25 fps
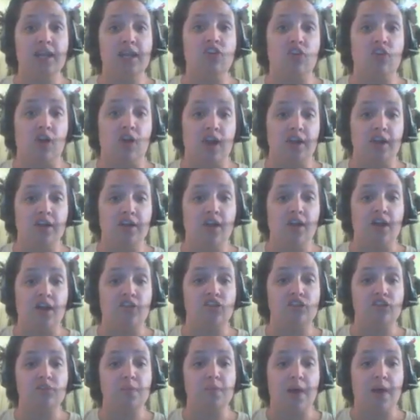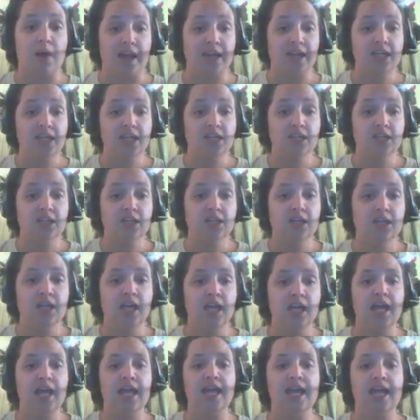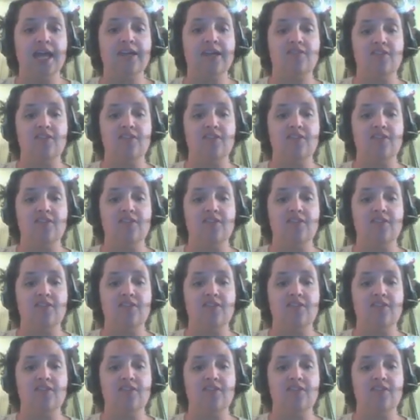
your unconscious mind. It's